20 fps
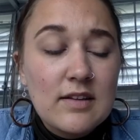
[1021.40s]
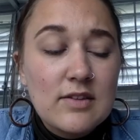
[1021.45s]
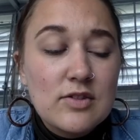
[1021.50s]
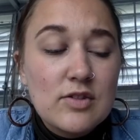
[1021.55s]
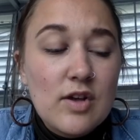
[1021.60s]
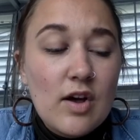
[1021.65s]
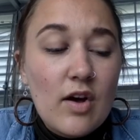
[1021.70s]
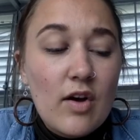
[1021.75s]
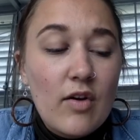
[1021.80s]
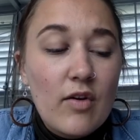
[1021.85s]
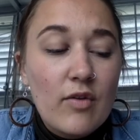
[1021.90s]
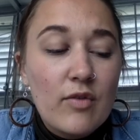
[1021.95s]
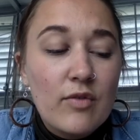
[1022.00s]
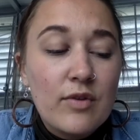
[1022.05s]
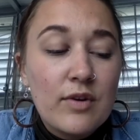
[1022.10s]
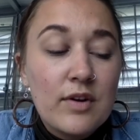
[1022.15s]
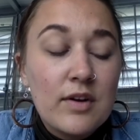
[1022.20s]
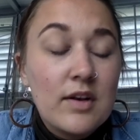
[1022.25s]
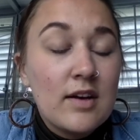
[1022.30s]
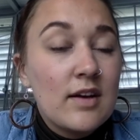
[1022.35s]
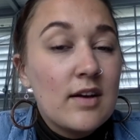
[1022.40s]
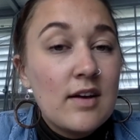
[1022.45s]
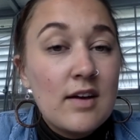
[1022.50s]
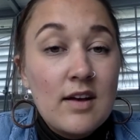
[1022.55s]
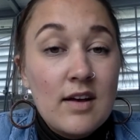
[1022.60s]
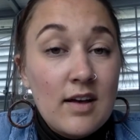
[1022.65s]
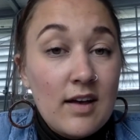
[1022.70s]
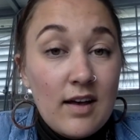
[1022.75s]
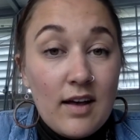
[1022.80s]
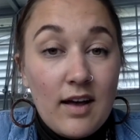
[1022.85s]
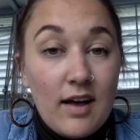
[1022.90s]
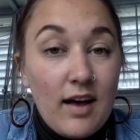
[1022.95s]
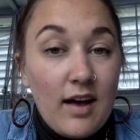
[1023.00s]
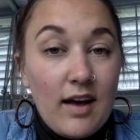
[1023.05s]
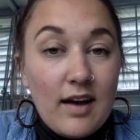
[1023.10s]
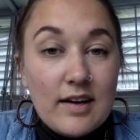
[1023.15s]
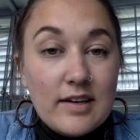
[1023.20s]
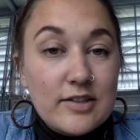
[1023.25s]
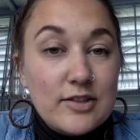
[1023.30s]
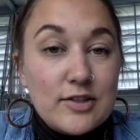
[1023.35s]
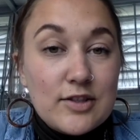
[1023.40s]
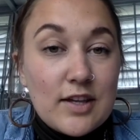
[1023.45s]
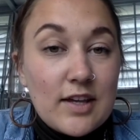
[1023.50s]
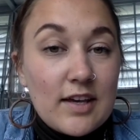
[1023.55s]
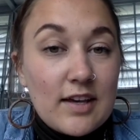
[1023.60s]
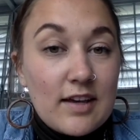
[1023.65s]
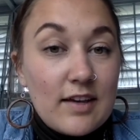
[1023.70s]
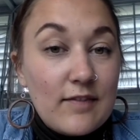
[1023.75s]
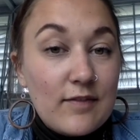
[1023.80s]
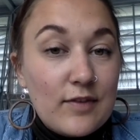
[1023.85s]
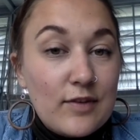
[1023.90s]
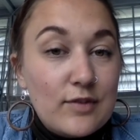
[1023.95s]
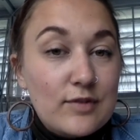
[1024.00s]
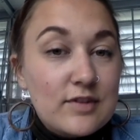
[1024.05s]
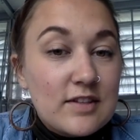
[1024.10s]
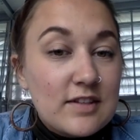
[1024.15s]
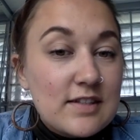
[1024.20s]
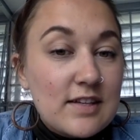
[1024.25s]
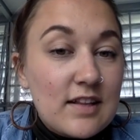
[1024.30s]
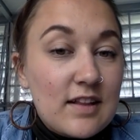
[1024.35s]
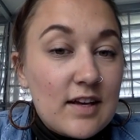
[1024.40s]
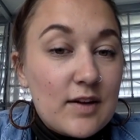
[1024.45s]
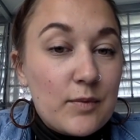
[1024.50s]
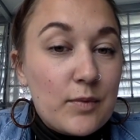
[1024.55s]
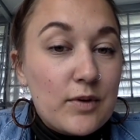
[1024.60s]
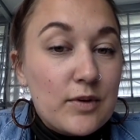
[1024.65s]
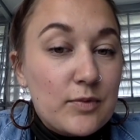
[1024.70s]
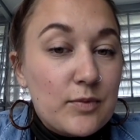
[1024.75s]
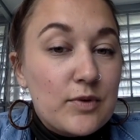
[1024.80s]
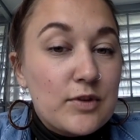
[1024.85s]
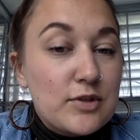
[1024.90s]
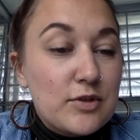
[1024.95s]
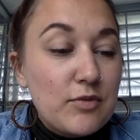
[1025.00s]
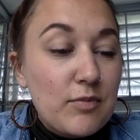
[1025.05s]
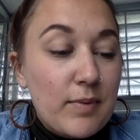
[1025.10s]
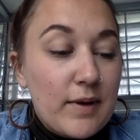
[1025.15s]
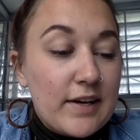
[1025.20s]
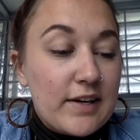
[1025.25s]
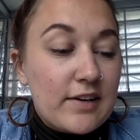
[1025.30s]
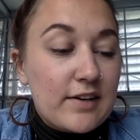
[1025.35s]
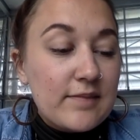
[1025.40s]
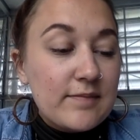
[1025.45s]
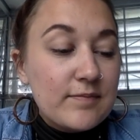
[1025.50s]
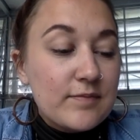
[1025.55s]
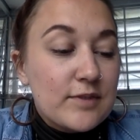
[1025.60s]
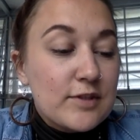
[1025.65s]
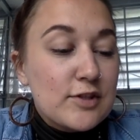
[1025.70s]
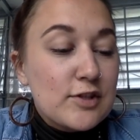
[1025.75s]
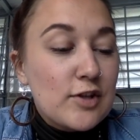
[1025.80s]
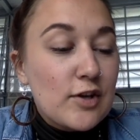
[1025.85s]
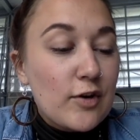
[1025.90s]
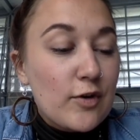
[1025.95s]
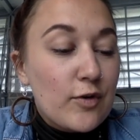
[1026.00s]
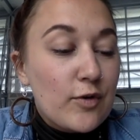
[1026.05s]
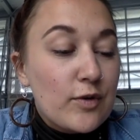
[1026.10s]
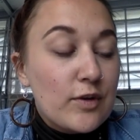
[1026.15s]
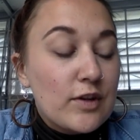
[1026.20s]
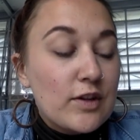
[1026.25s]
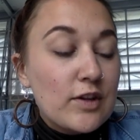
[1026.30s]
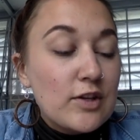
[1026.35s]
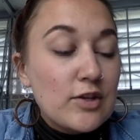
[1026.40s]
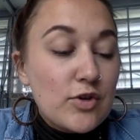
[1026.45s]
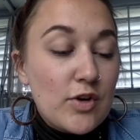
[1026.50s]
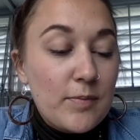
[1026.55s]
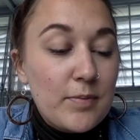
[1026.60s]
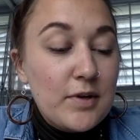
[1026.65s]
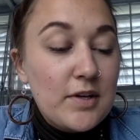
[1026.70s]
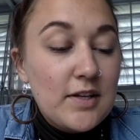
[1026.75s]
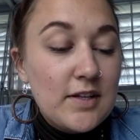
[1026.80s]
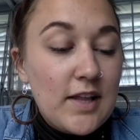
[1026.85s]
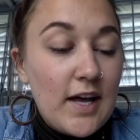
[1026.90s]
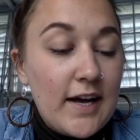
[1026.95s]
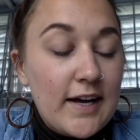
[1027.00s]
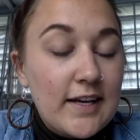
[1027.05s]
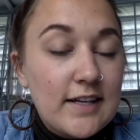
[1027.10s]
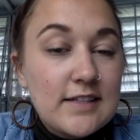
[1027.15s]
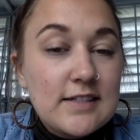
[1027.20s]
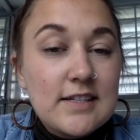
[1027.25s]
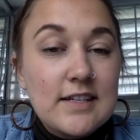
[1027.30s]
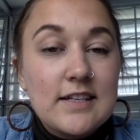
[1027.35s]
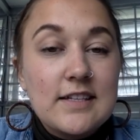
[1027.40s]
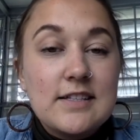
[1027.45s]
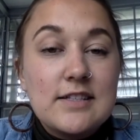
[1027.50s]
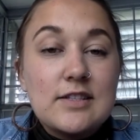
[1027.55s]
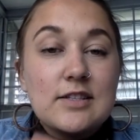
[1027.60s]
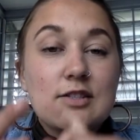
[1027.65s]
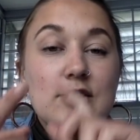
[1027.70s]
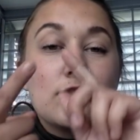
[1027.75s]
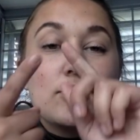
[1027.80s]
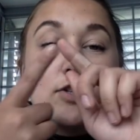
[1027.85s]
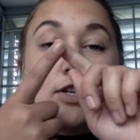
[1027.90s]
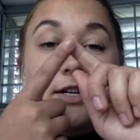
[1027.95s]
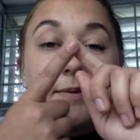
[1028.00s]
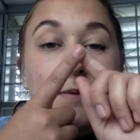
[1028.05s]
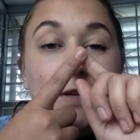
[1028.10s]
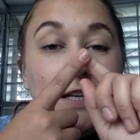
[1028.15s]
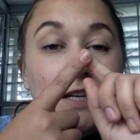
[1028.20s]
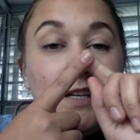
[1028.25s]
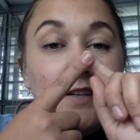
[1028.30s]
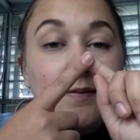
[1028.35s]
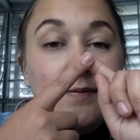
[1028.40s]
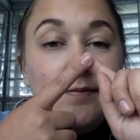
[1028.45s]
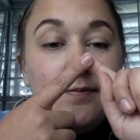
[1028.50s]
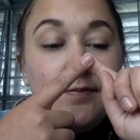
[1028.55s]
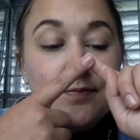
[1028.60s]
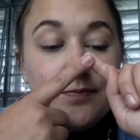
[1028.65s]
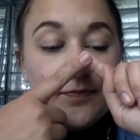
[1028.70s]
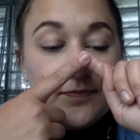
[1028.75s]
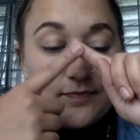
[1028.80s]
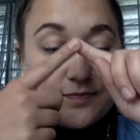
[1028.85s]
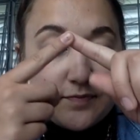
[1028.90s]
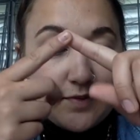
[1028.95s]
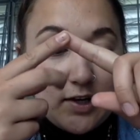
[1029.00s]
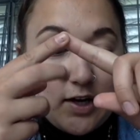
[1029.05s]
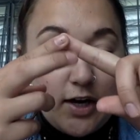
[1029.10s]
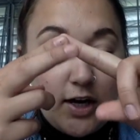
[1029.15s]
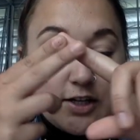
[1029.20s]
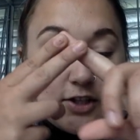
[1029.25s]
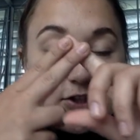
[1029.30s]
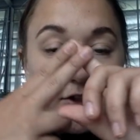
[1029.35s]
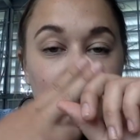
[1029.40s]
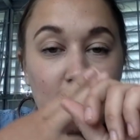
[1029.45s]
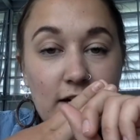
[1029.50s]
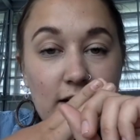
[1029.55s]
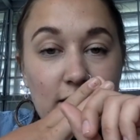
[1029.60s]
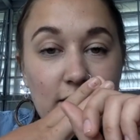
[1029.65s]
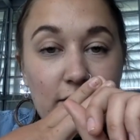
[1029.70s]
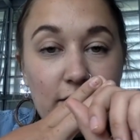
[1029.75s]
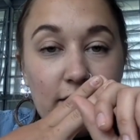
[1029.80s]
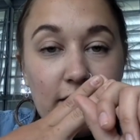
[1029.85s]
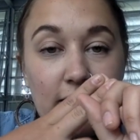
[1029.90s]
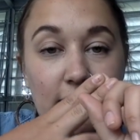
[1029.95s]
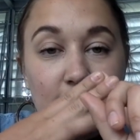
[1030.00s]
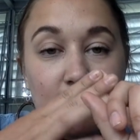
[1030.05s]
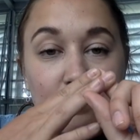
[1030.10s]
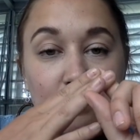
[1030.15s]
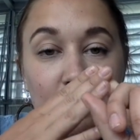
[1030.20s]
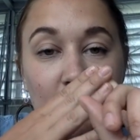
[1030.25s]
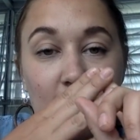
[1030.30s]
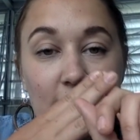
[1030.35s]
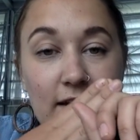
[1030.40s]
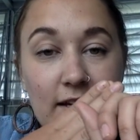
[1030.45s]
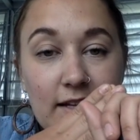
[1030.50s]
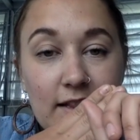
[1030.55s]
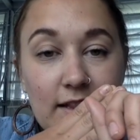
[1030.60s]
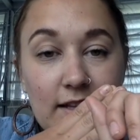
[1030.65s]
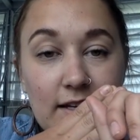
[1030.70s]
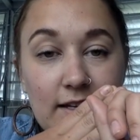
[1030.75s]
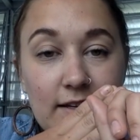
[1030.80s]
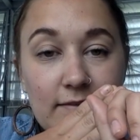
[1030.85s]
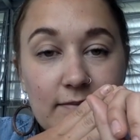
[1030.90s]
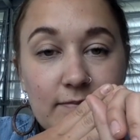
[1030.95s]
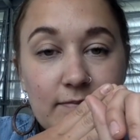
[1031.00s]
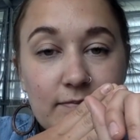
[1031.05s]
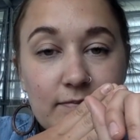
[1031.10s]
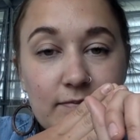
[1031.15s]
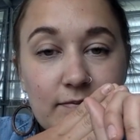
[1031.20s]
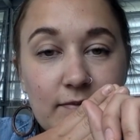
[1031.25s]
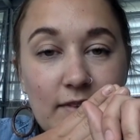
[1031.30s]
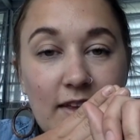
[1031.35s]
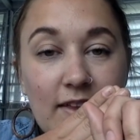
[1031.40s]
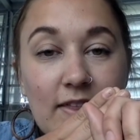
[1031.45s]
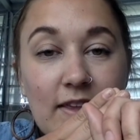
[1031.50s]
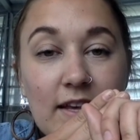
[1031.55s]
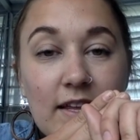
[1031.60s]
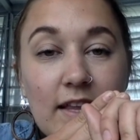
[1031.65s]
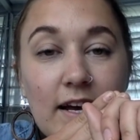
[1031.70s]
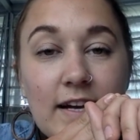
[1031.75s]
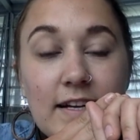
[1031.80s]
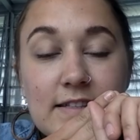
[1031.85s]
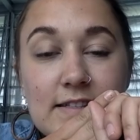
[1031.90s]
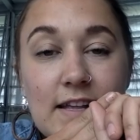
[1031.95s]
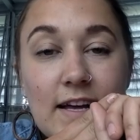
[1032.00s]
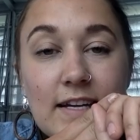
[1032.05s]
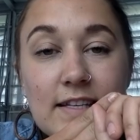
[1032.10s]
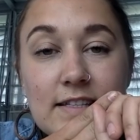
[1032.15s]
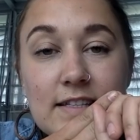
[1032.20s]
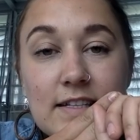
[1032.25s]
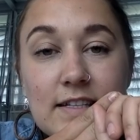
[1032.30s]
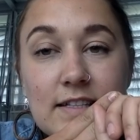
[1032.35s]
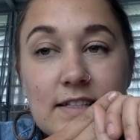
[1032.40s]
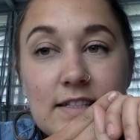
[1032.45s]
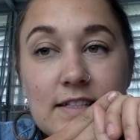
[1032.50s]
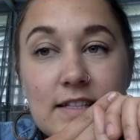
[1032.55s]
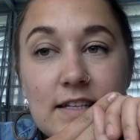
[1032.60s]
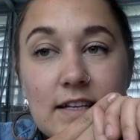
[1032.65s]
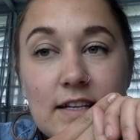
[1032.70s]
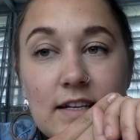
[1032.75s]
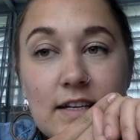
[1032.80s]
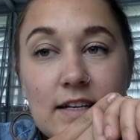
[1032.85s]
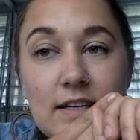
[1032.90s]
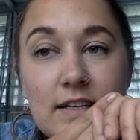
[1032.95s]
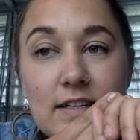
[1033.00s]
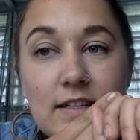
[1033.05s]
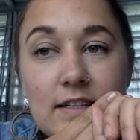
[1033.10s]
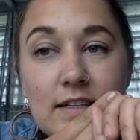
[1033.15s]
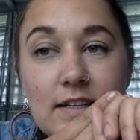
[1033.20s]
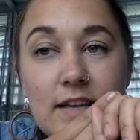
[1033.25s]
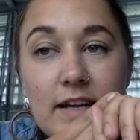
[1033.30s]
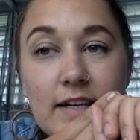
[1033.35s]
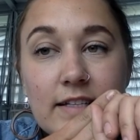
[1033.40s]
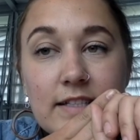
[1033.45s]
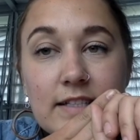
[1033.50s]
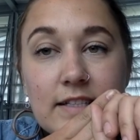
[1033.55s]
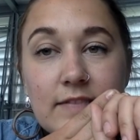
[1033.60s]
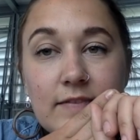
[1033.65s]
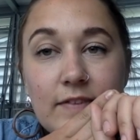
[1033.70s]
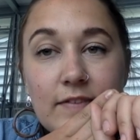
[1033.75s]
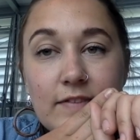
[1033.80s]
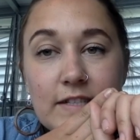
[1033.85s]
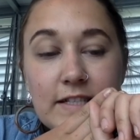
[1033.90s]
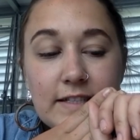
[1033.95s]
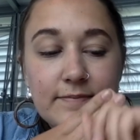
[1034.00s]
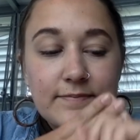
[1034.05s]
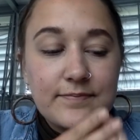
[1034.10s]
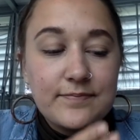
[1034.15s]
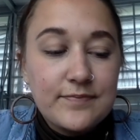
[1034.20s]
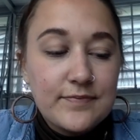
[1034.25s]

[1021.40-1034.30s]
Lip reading: So I just get confused because I like World War II better. So the Triple Alliance is Germany, Austria-Hungary, and Italy. And the alliance lasted until 1915.